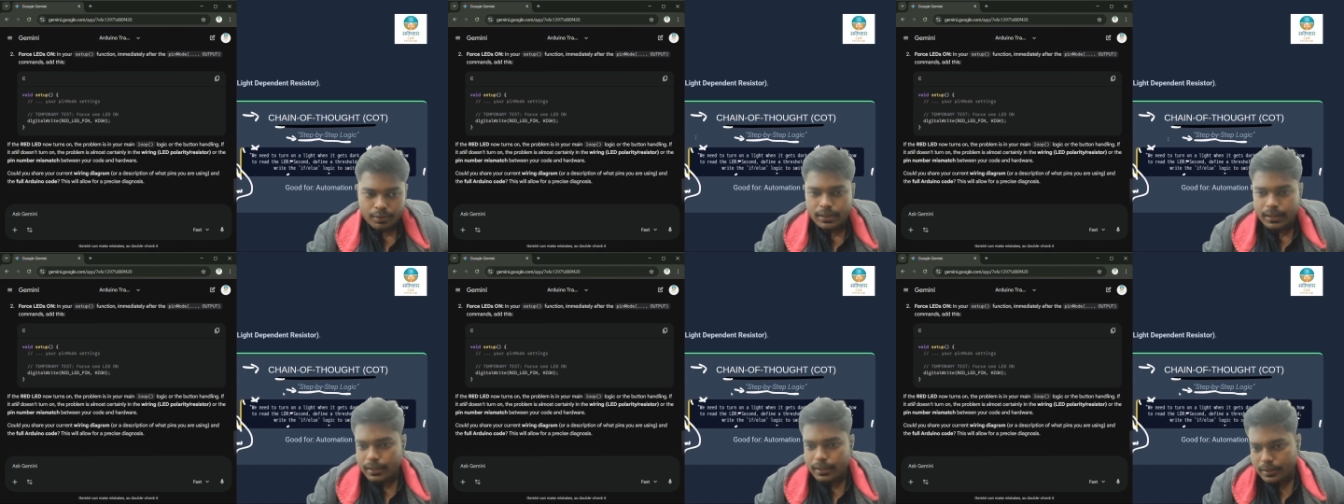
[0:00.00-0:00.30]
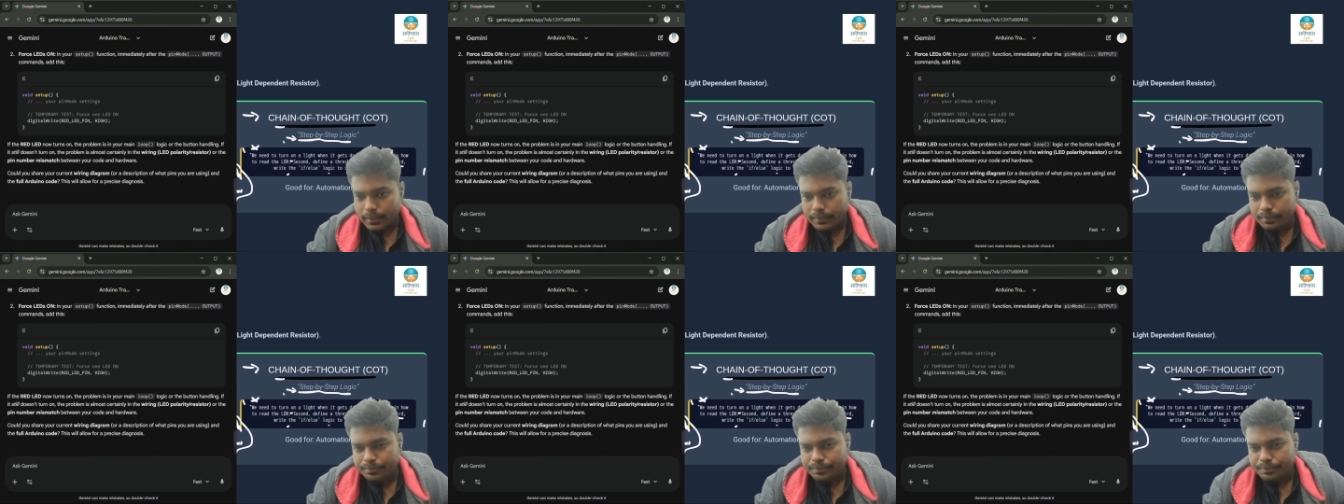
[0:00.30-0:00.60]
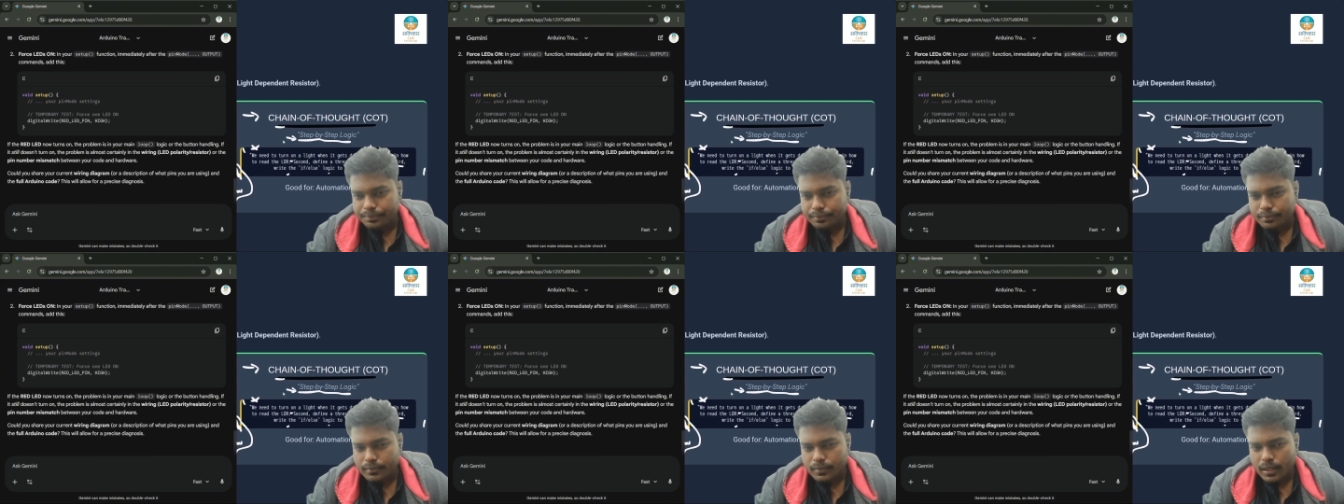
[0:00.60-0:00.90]
use it
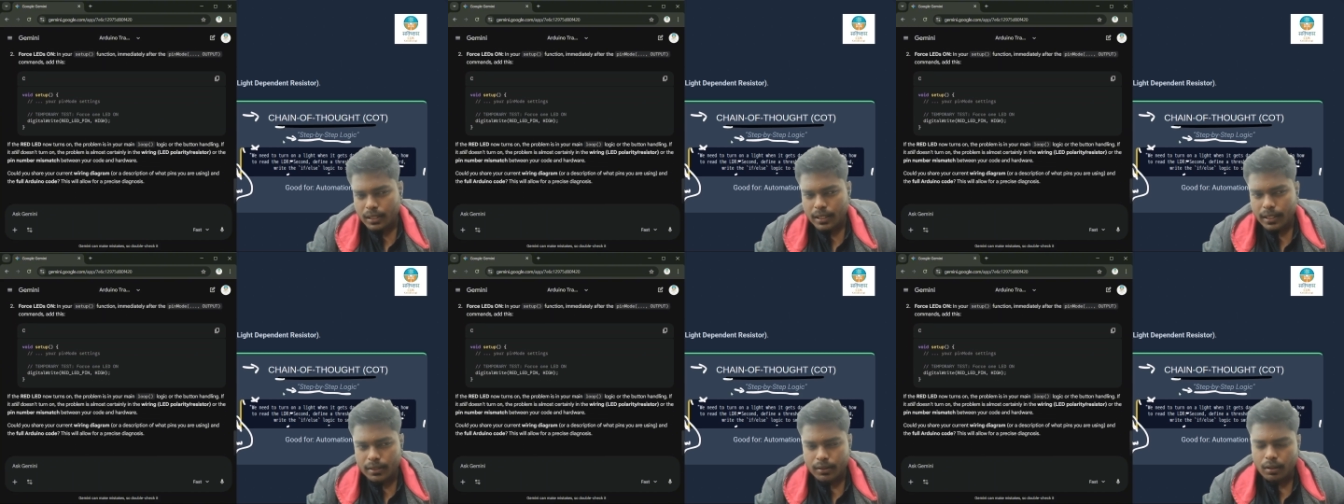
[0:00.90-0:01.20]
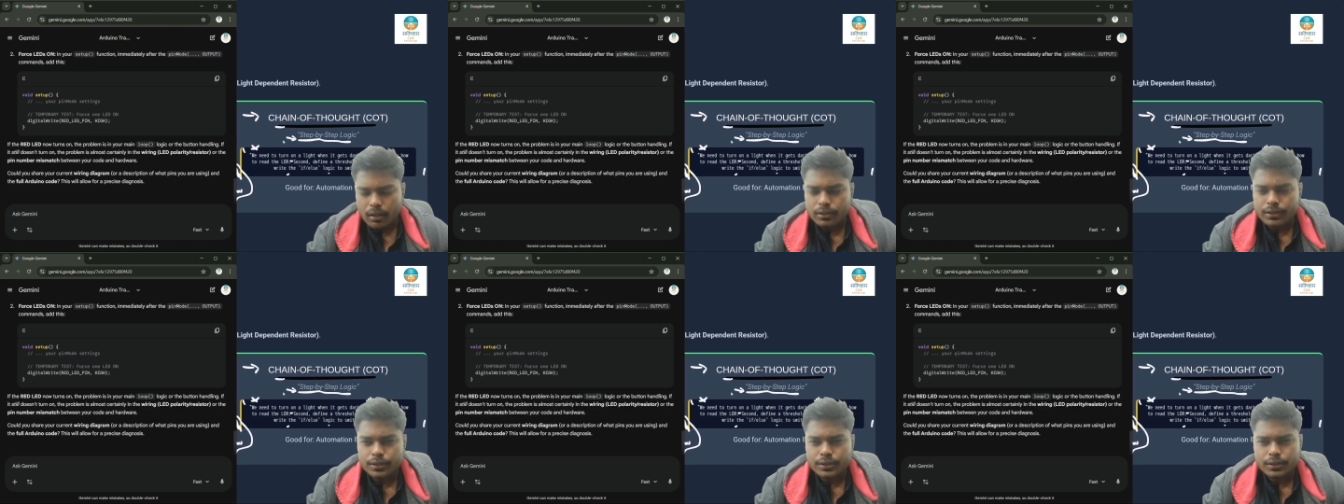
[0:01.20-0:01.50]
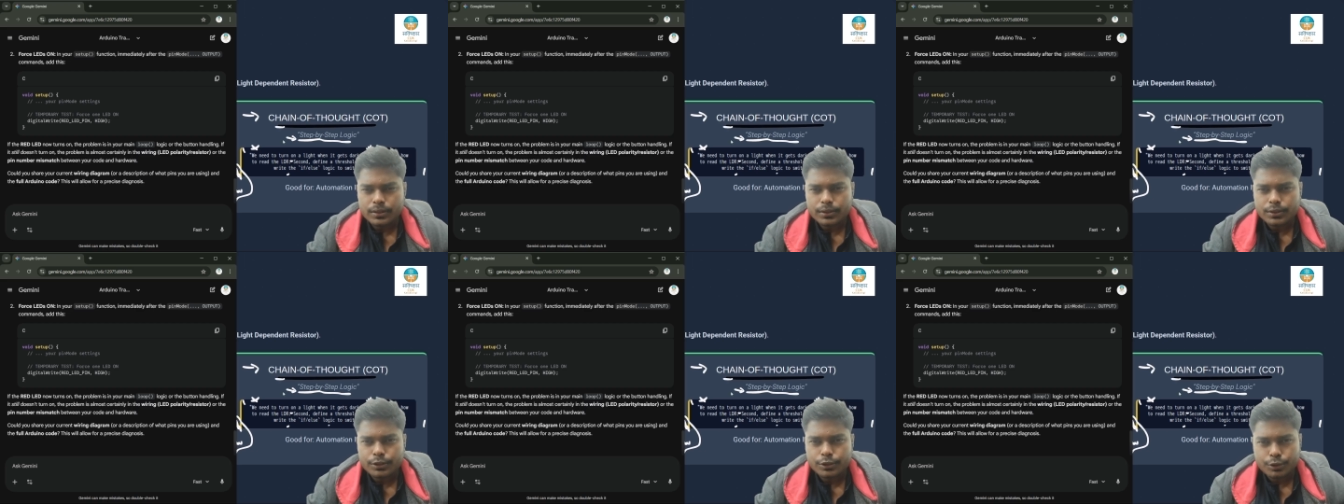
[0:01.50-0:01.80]
in
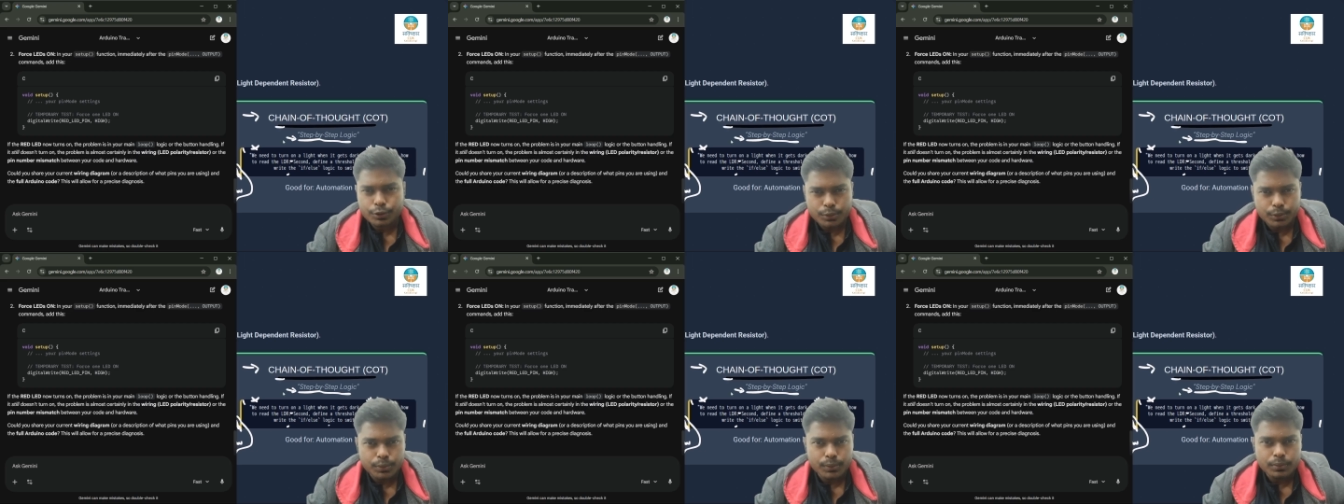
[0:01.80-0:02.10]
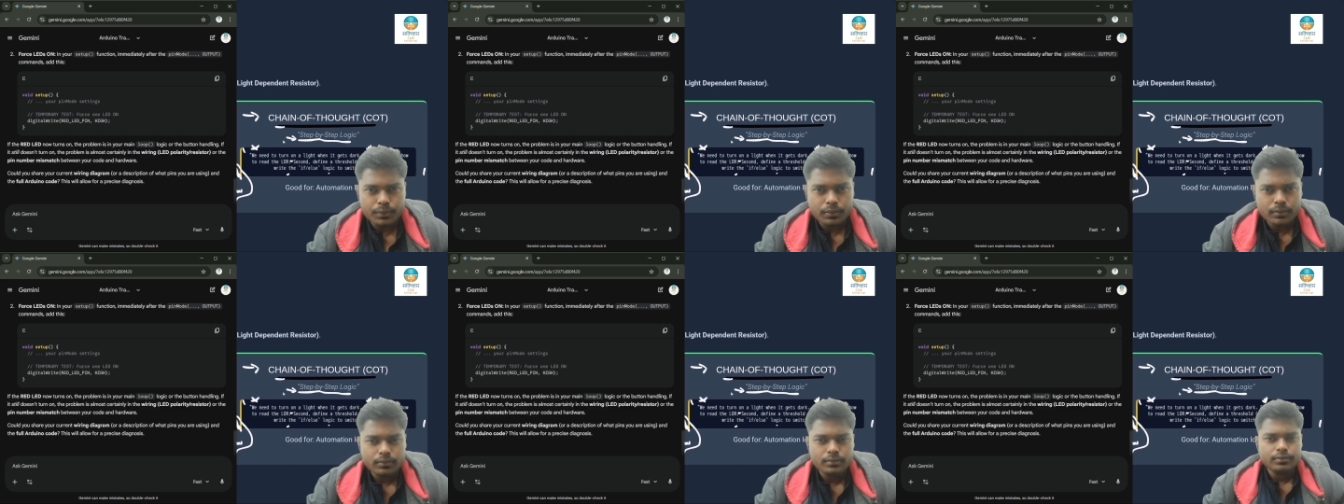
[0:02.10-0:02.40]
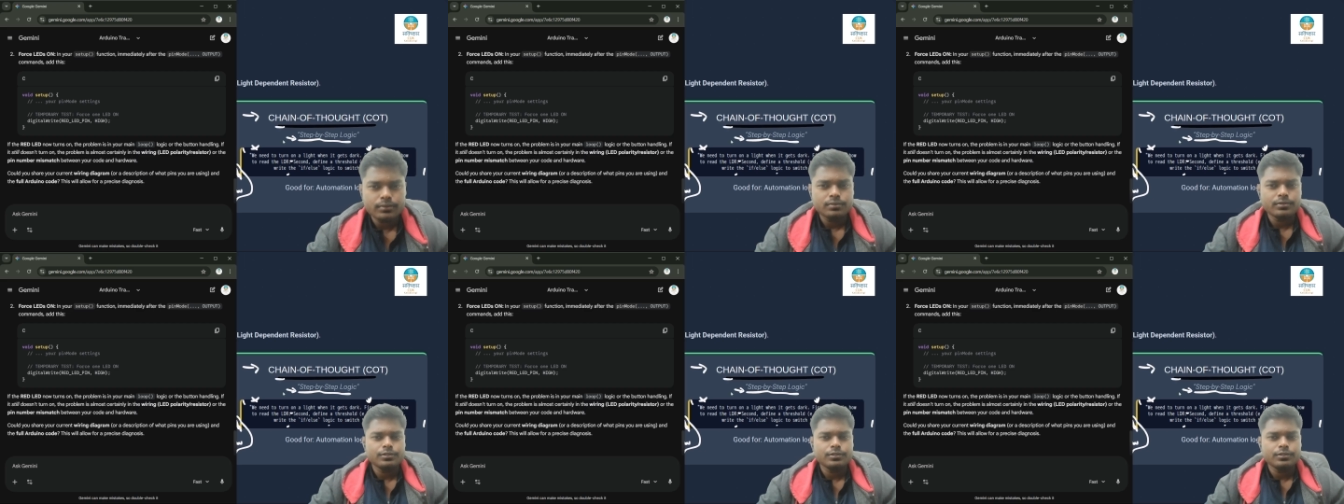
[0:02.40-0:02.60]
order to